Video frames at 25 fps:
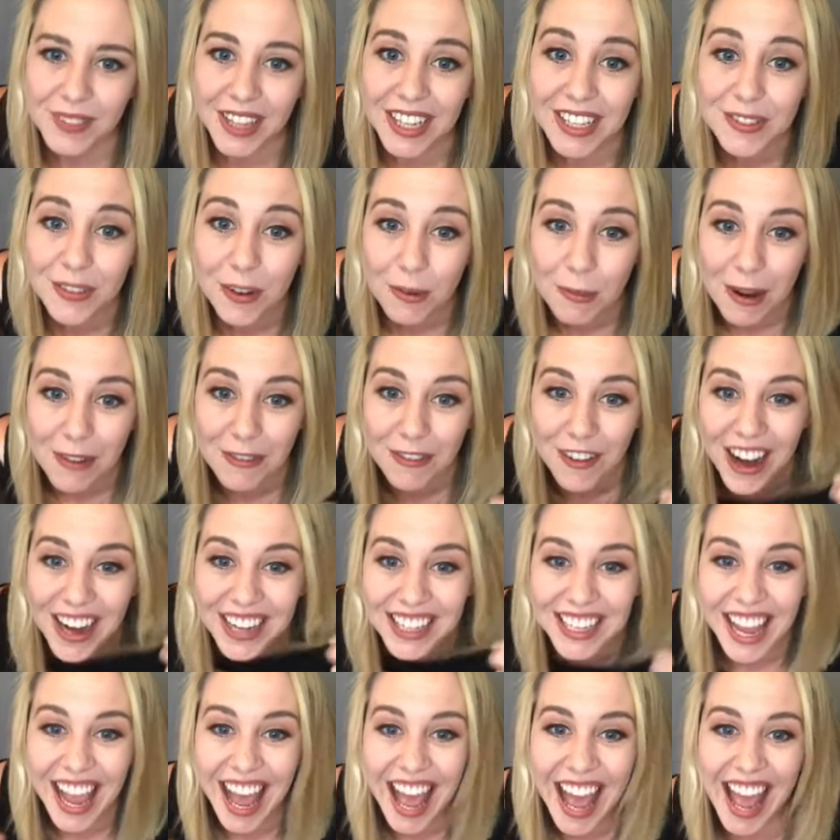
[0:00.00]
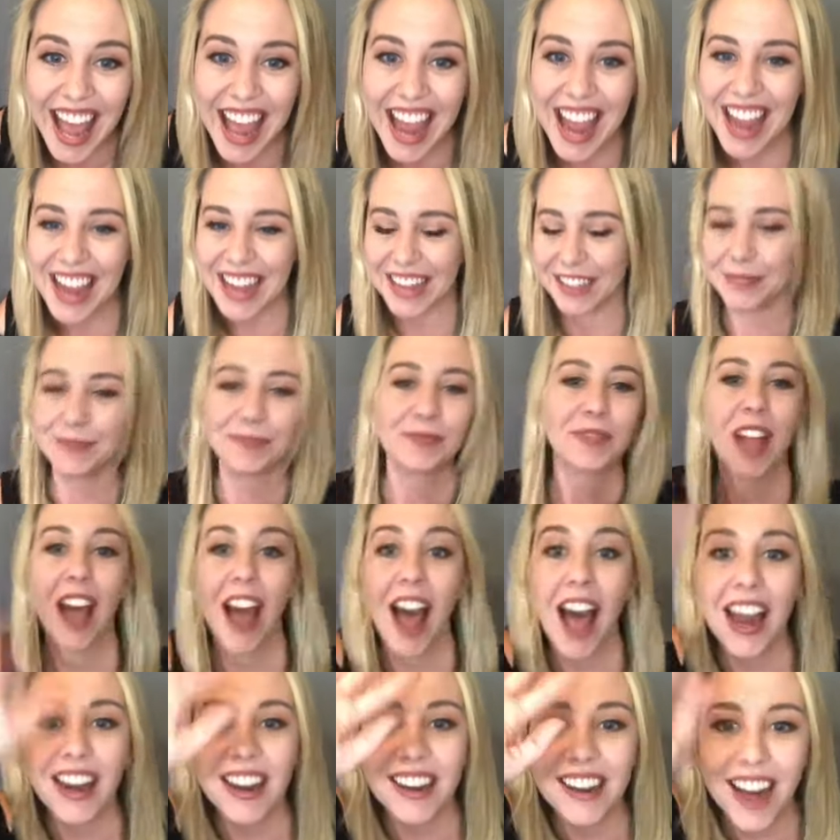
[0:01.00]
That's from my friend, yay!
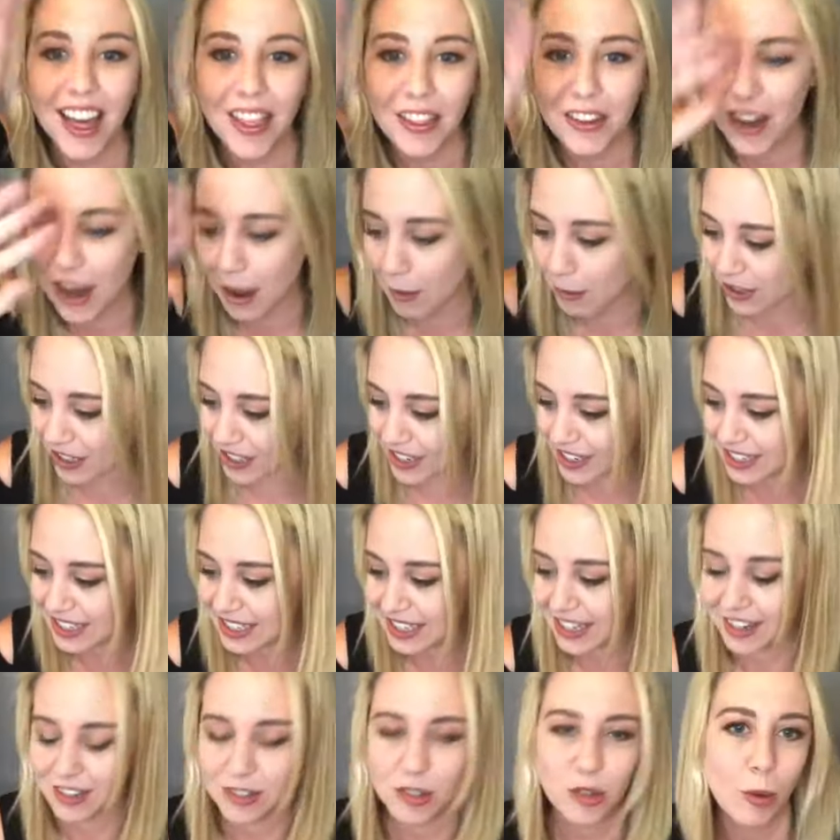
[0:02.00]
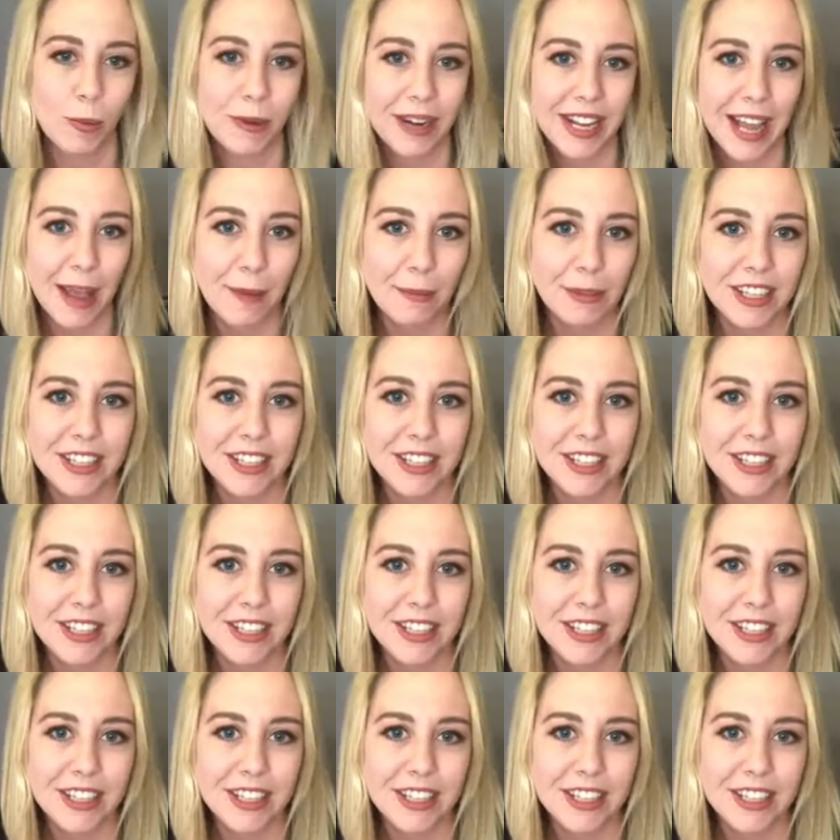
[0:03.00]
And another Emily is here. So many